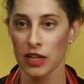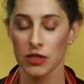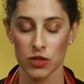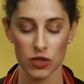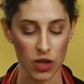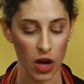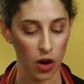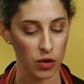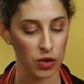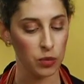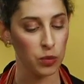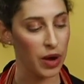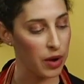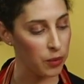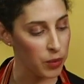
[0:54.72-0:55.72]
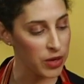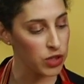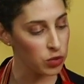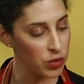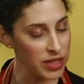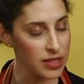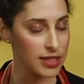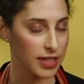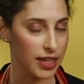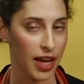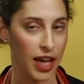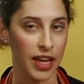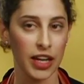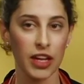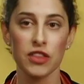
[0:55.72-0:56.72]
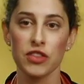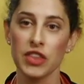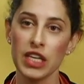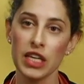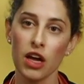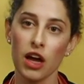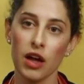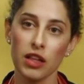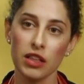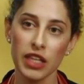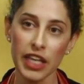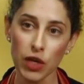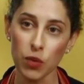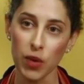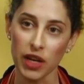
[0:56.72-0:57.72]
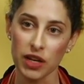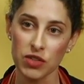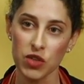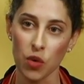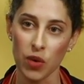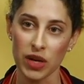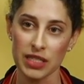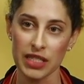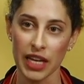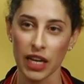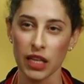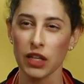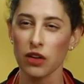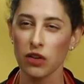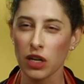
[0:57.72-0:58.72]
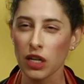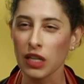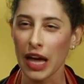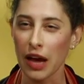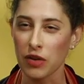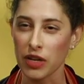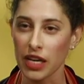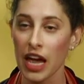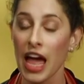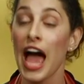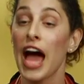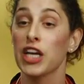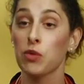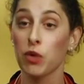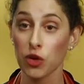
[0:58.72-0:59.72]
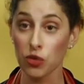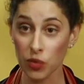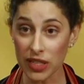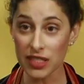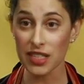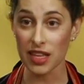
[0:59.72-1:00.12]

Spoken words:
So when you're rinsing it, the liquid is going to get a little cloudy, and you want to rinse